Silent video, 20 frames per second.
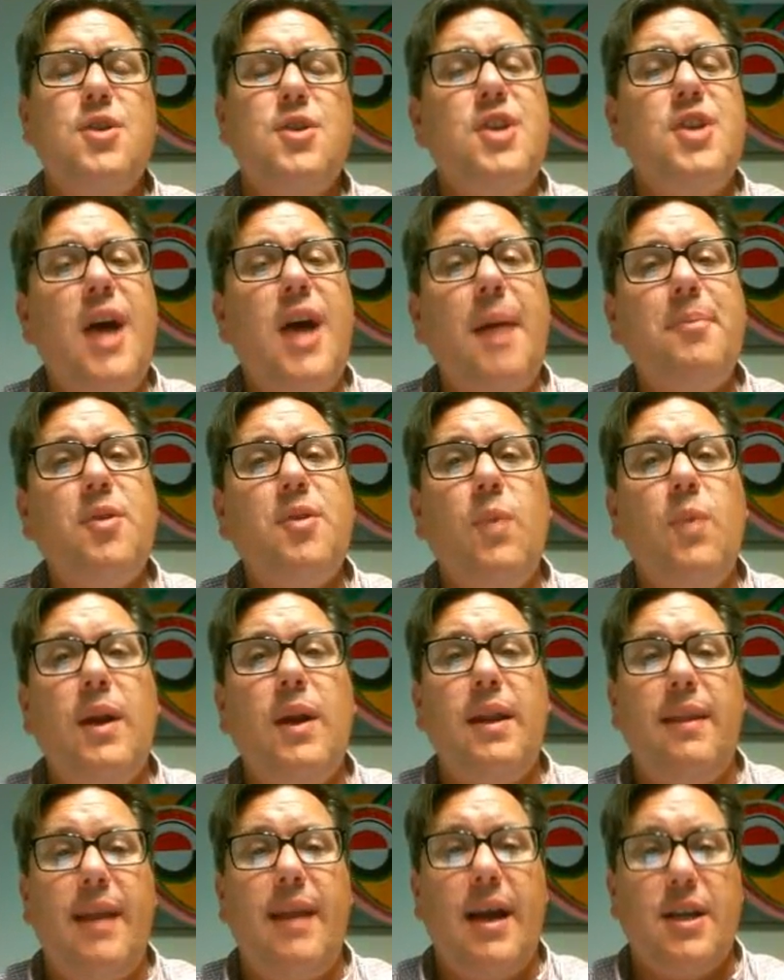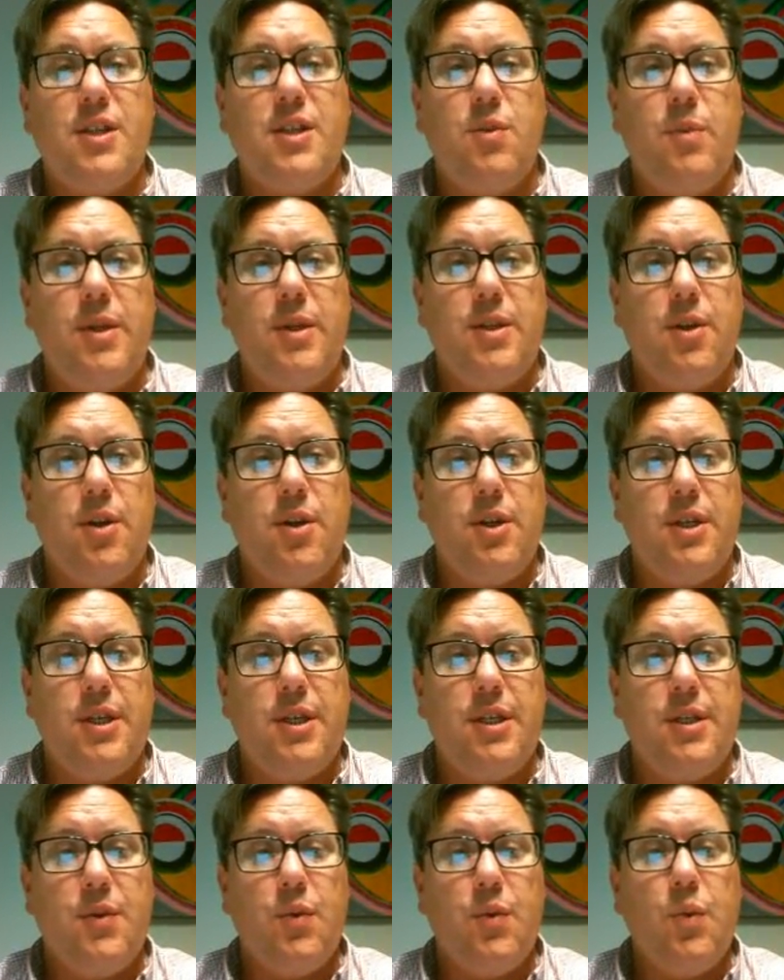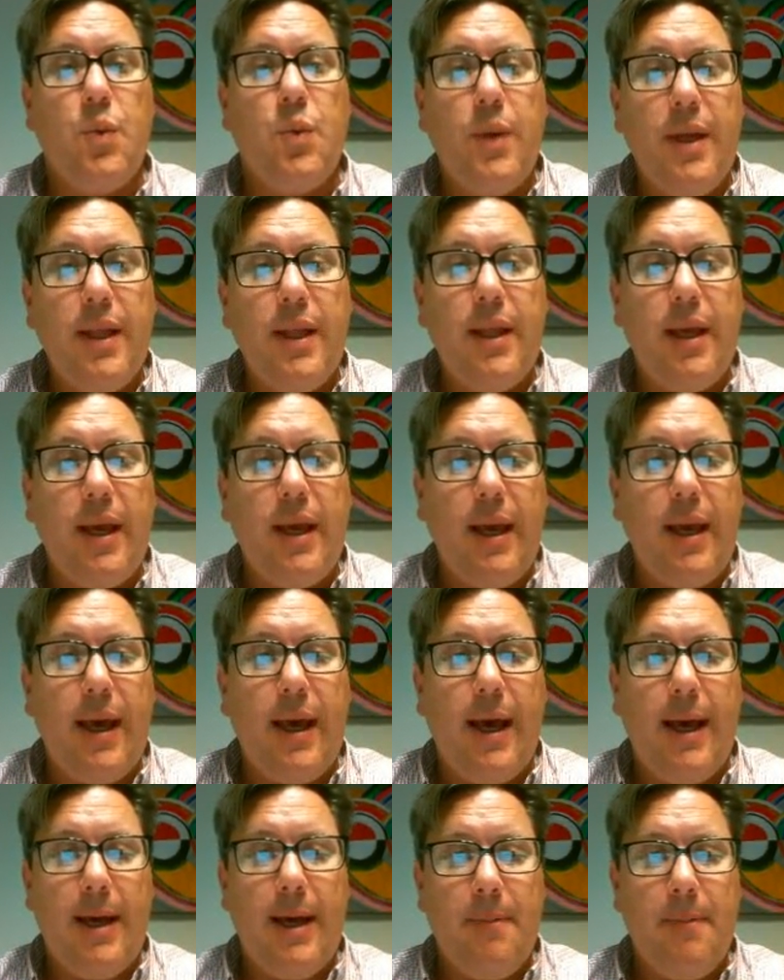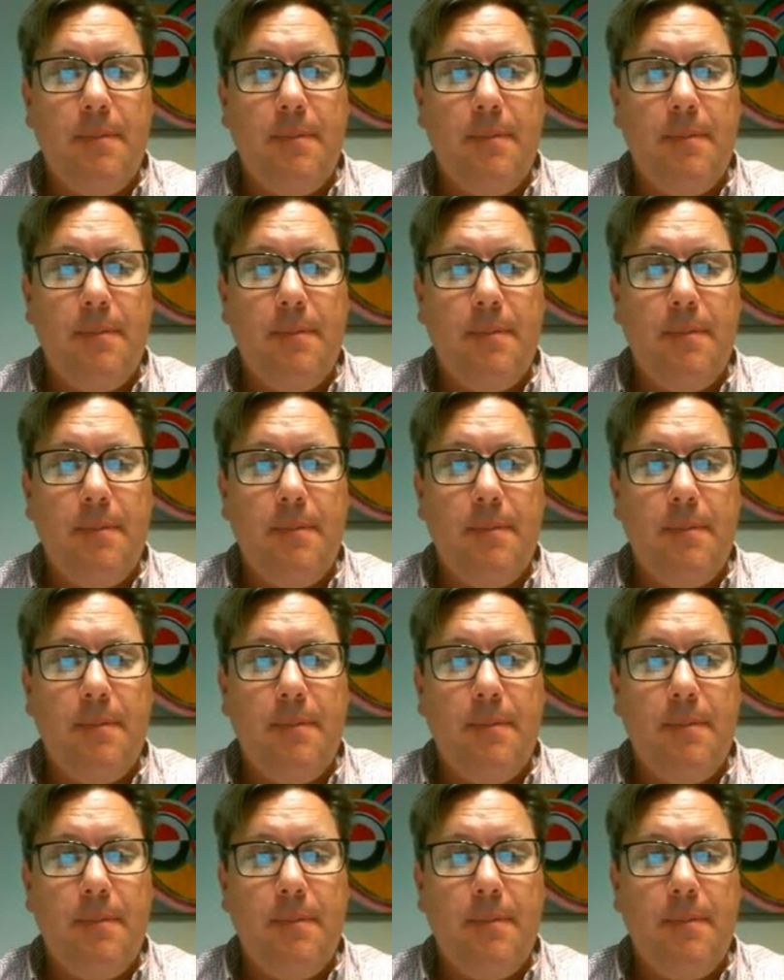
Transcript: So chapter 1 in the action research is really